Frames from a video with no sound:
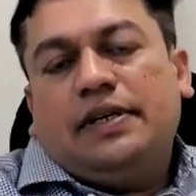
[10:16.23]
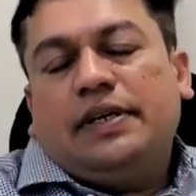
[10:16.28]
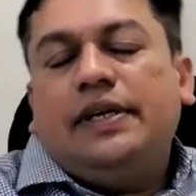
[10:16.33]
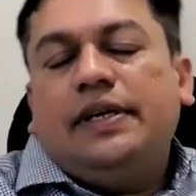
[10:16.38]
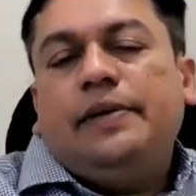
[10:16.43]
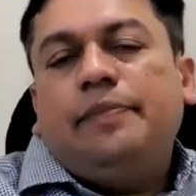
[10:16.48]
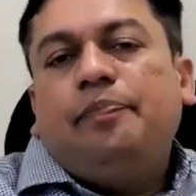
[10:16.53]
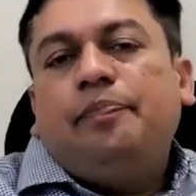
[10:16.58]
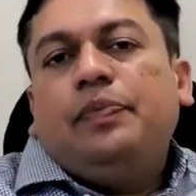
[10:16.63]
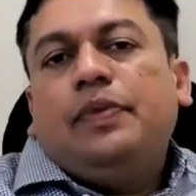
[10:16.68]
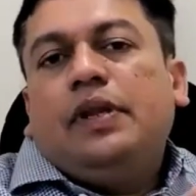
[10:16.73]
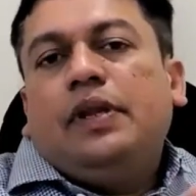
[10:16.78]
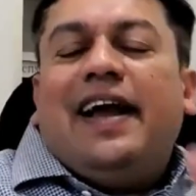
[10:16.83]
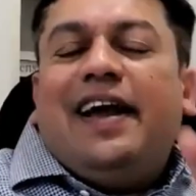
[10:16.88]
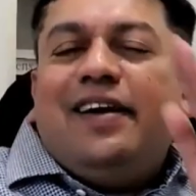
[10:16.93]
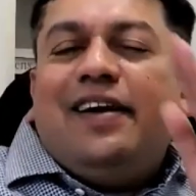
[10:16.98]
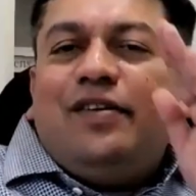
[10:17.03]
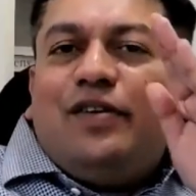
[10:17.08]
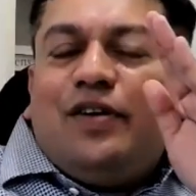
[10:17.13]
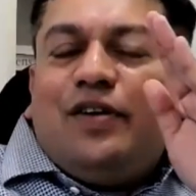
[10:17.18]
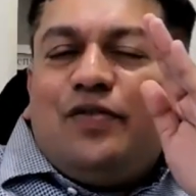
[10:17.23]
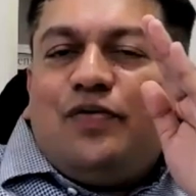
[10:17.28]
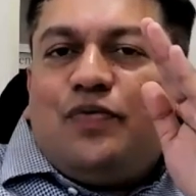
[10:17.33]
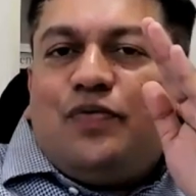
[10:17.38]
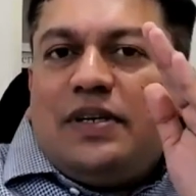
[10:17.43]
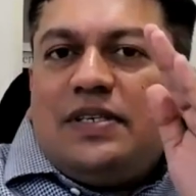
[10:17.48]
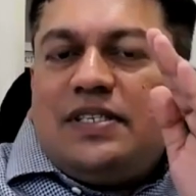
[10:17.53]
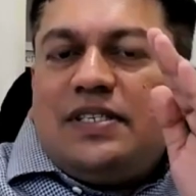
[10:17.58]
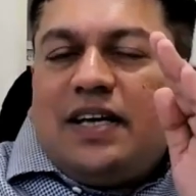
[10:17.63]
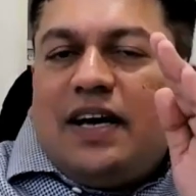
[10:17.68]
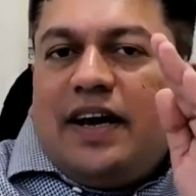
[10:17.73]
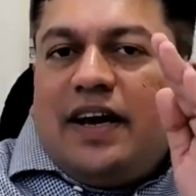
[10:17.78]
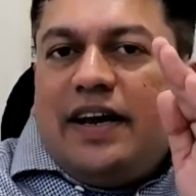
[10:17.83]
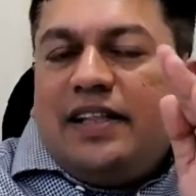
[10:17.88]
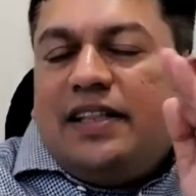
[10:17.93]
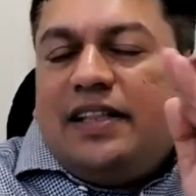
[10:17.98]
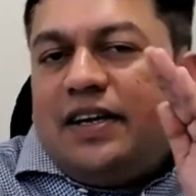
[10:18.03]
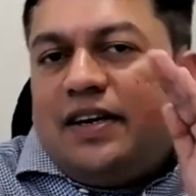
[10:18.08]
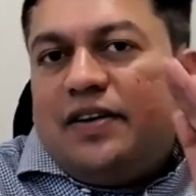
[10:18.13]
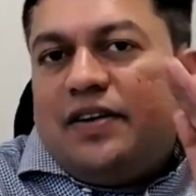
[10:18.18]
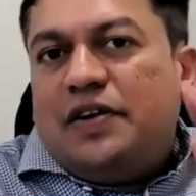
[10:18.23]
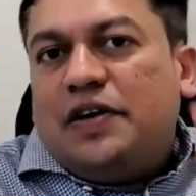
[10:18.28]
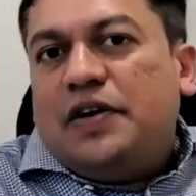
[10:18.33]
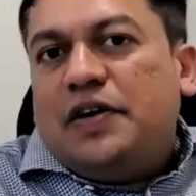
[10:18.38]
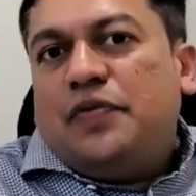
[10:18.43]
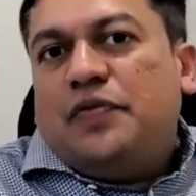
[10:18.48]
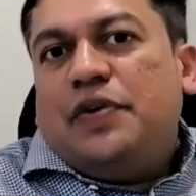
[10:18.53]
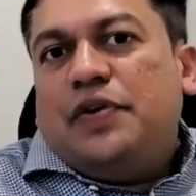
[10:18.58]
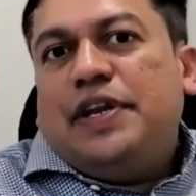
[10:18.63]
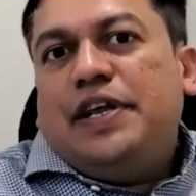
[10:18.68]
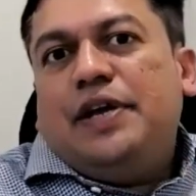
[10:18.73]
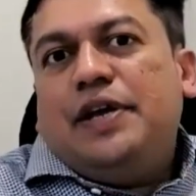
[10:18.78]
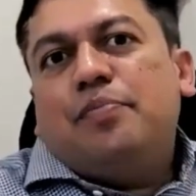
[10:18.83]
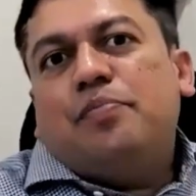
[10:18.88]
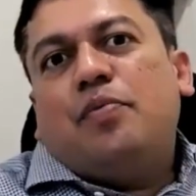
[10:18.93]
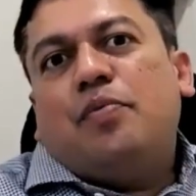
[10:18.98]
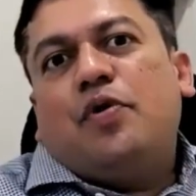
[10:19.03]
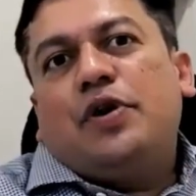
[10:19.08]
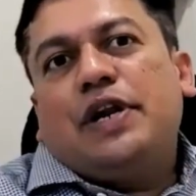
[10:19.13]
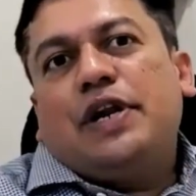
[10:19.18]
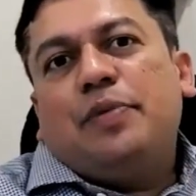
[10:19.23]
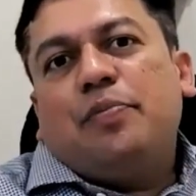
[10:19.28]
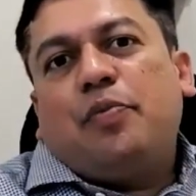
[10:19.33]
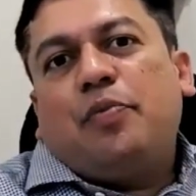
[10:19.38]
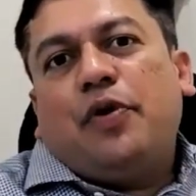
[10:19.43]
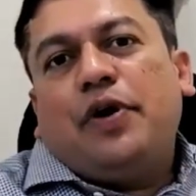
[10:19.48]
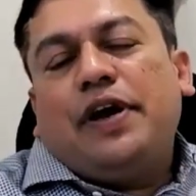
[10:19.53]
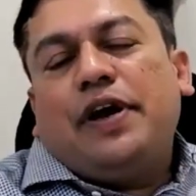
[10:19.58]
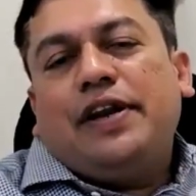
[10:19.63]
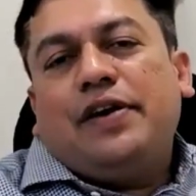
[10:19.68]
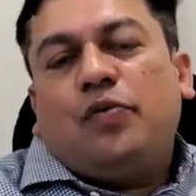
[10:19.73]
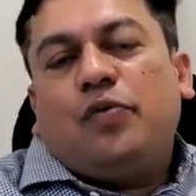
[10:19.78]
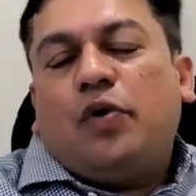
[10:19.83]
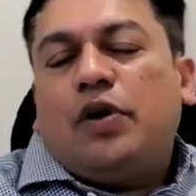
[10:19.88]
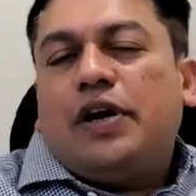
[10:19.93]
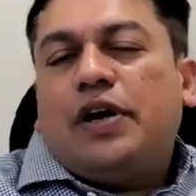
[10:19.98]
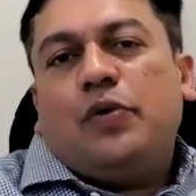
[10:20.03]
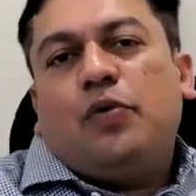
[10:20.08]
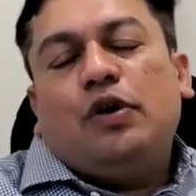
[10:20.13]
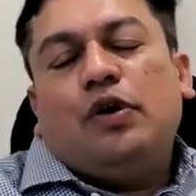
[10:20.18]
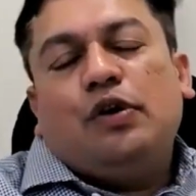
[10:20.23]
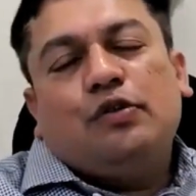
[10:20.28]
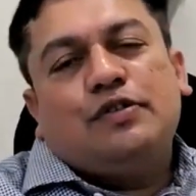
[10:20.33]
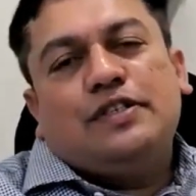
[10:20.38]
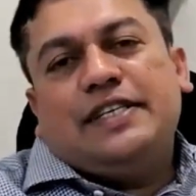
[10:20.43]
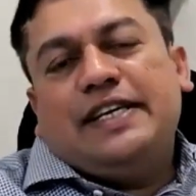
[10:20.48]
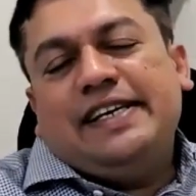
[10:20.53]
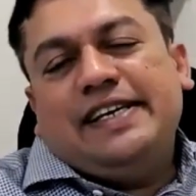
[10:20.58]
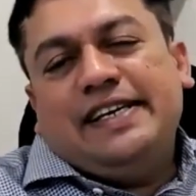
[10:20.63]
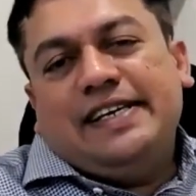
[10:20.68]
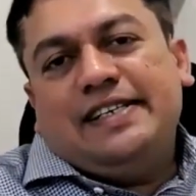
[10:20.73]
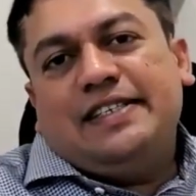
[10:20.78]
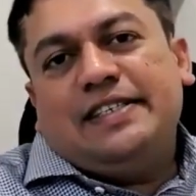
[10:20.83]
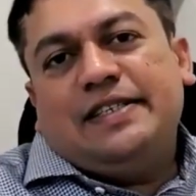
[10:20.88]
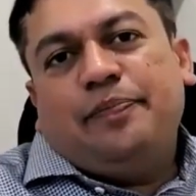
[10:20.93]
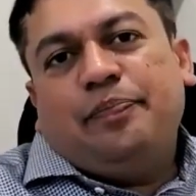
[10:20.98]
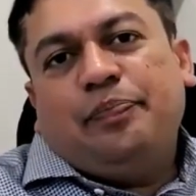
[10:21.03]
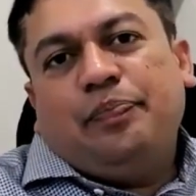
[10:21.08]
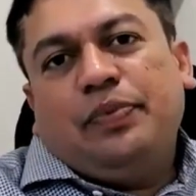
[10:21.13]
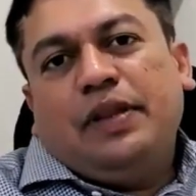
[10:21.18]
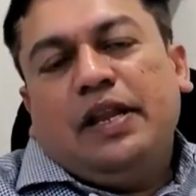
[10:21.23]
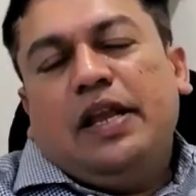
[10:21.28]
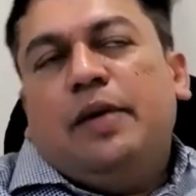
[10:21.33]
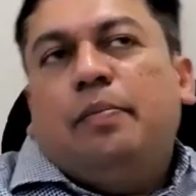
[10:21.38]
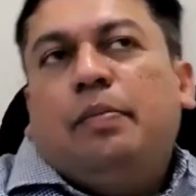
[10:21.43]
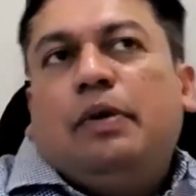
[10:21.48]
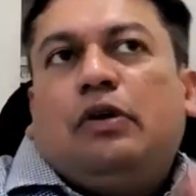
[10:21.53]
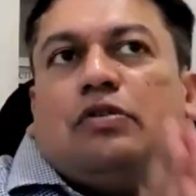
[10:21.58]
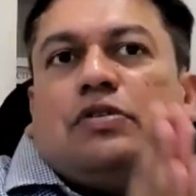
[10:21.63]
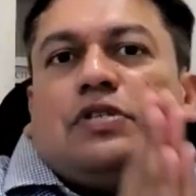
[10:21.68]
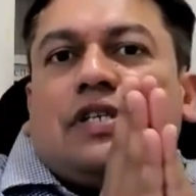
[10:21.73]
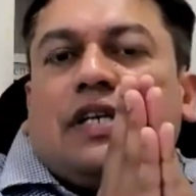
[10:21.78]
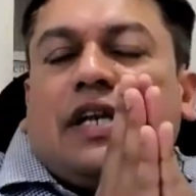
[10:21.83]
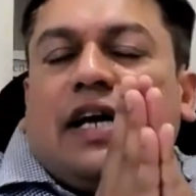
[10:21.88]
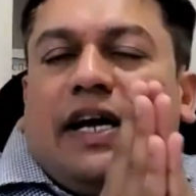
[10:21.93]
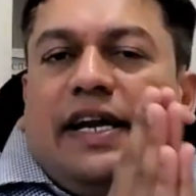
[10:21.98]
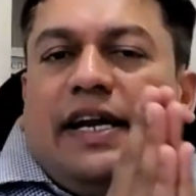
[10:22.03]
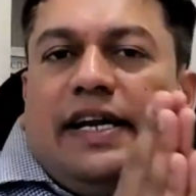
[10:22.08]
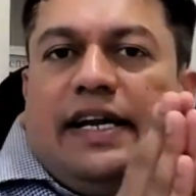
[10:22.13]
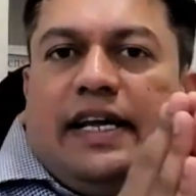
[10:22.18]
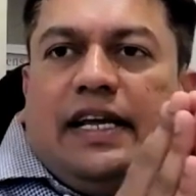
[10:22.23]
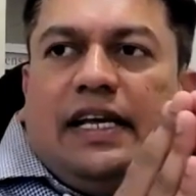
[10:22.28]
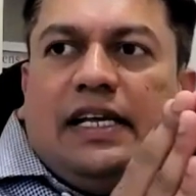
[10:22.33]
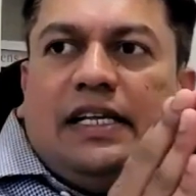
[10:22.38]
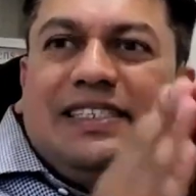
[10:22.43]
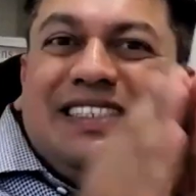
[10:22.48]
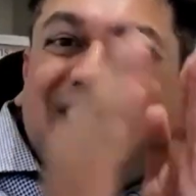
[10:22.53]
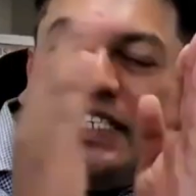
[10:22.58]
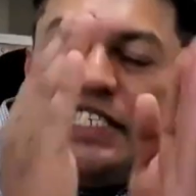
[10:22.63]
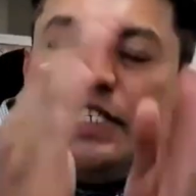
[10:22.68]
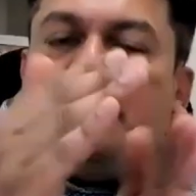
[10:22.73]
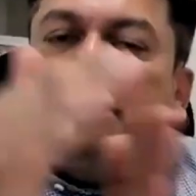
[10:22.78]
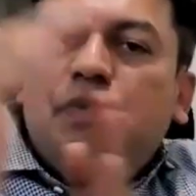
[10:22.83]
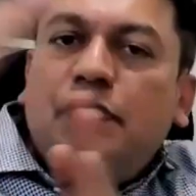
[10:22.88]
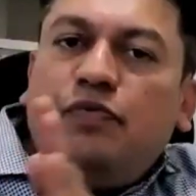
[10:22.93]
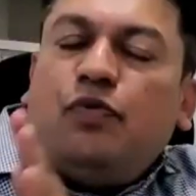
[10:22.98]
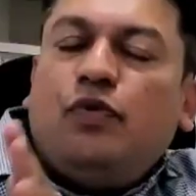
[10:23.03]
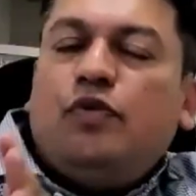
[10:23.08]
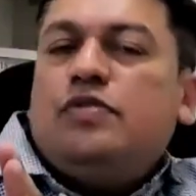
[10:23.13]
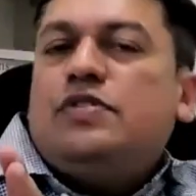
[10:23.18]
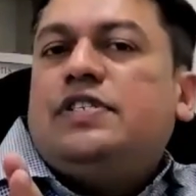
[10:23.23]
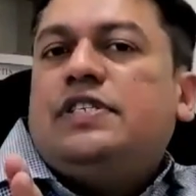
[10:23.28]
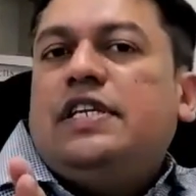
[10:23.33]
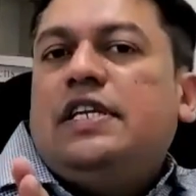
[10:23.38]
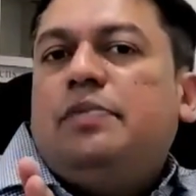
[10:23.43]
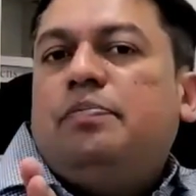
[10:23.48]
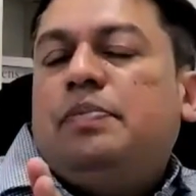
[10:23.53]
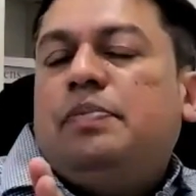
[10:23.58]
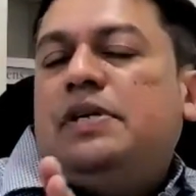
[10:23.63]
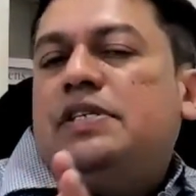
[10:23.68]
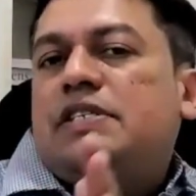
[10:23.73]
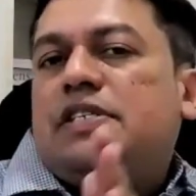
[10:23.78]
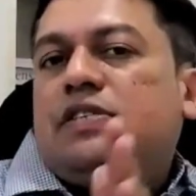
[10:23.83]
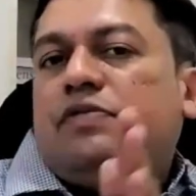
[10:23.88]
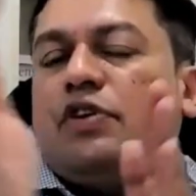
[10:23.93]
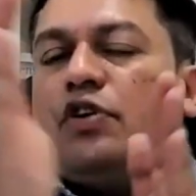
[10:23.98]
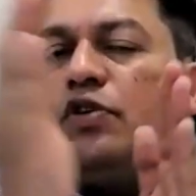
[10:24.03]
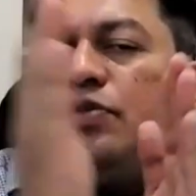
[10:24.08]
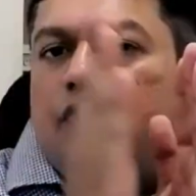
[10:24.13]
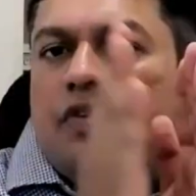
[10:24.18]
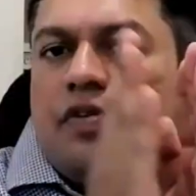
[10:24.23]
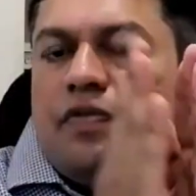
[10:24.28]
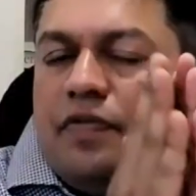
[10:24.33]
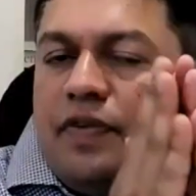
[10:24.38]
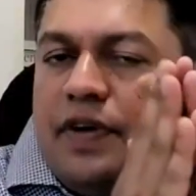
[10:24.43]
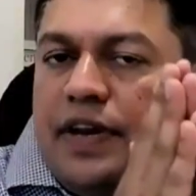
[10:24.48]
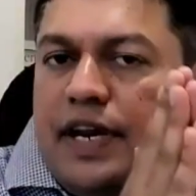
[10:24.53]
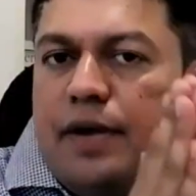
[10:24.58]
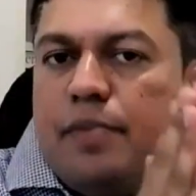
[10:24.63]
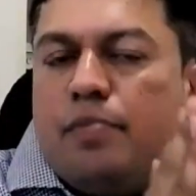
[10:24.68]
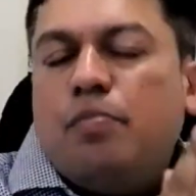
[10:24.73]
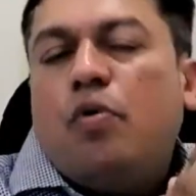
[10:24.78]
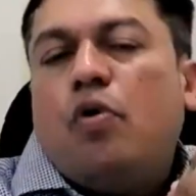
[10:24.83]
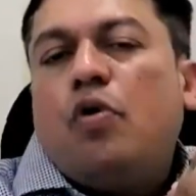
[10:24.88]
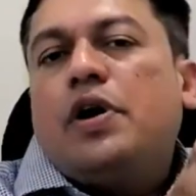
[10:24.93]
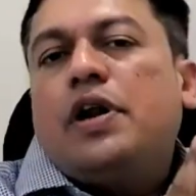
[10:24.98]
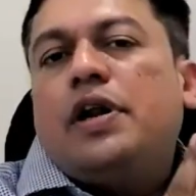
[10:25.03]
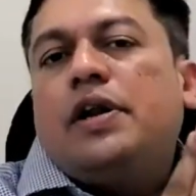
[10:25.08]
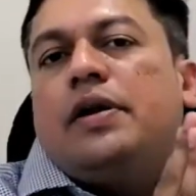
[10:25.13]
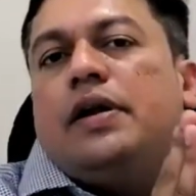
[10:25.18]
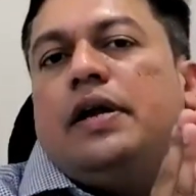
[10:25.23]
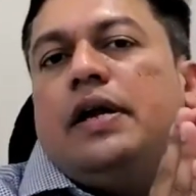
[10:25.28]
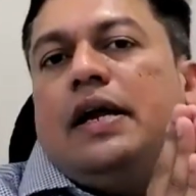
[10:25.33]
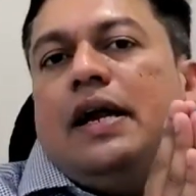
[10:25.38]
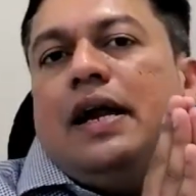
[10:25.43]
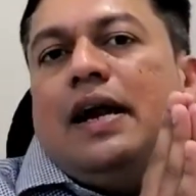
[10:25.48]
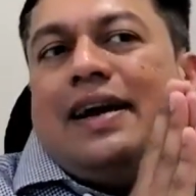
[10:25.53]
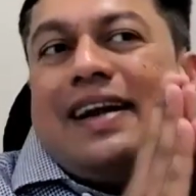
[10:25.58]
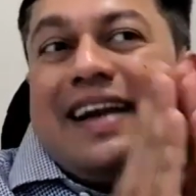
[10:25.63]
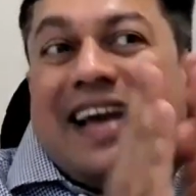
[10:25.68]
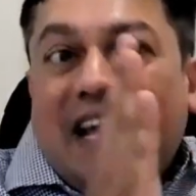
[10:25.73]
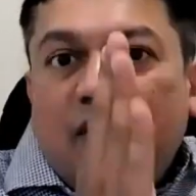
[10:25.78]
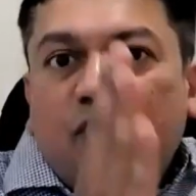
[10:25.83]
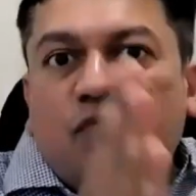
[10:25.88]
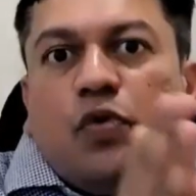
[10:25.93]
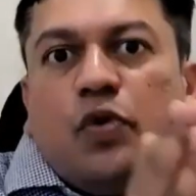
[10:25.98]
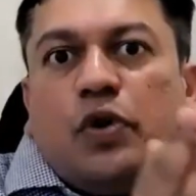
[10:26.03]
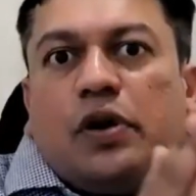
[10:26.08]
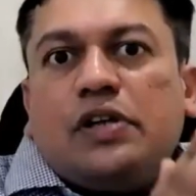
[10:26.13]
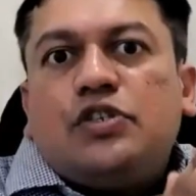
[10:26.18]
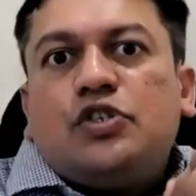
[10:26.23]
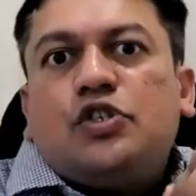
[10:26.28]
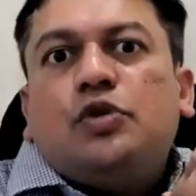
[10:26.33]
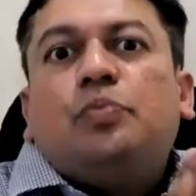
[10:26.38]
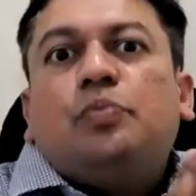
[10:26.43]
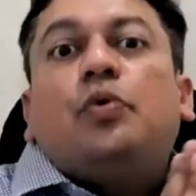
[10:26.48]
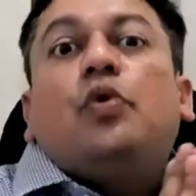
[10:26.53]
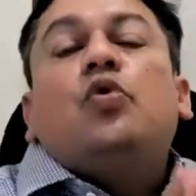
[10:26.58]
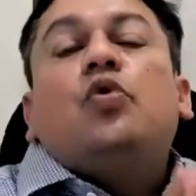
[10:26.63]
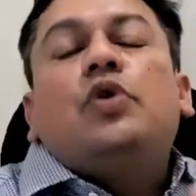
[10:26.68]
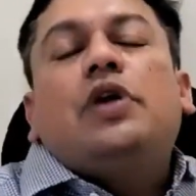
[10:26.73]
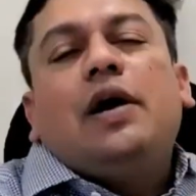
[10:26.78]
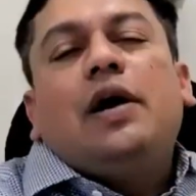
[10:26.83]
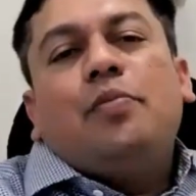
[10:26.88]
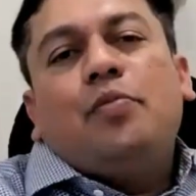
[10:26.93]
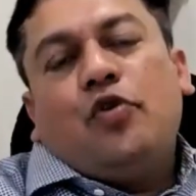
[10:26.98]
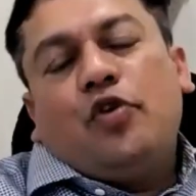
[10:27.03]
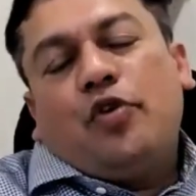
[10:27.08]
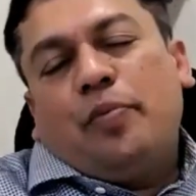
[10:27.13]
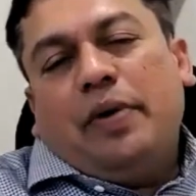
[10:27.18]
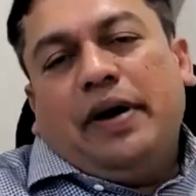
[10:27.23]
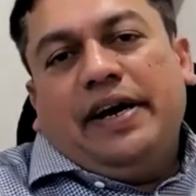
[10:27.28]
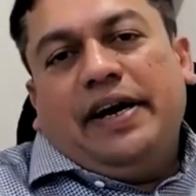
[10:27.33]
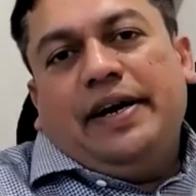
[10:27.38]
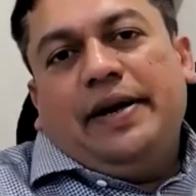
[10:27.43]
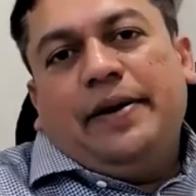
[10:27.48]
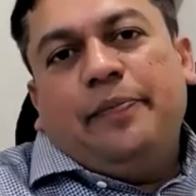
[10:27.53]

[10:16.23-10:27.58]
Right? And friends, another very important point, what I want to say is, because night just before sleep is one of a very important time for us to program our.